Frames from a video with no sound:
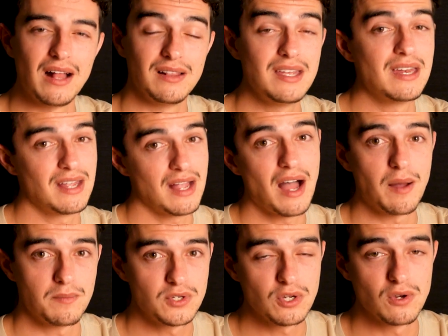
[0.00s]
leading
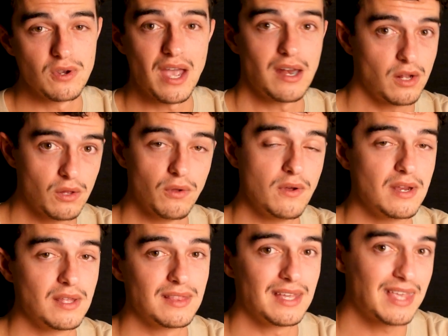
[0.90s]
up to and
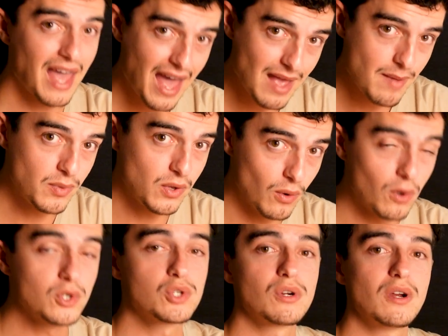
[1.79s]
including the Cape
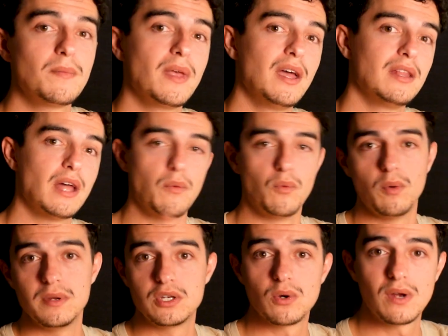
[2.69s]
York trip that we'll
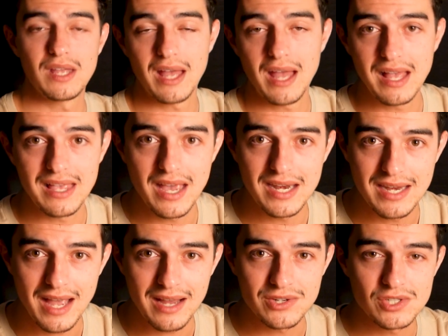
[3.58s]
be doing
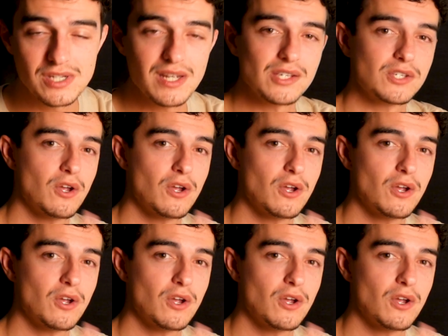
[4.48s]
again next year.